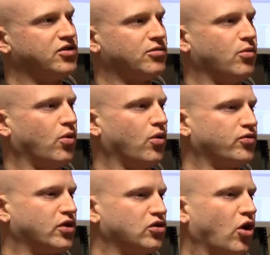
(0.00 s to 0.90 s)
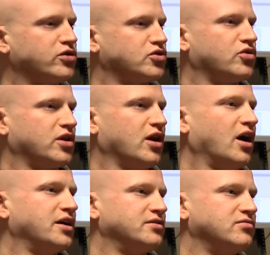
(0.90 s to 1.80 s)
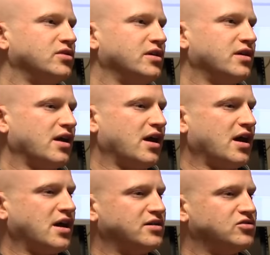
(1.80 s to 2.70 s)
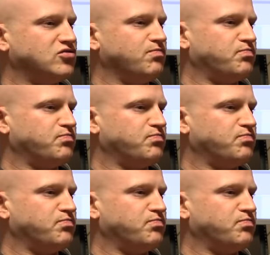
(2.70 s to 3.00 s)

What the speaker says: the larger the gun and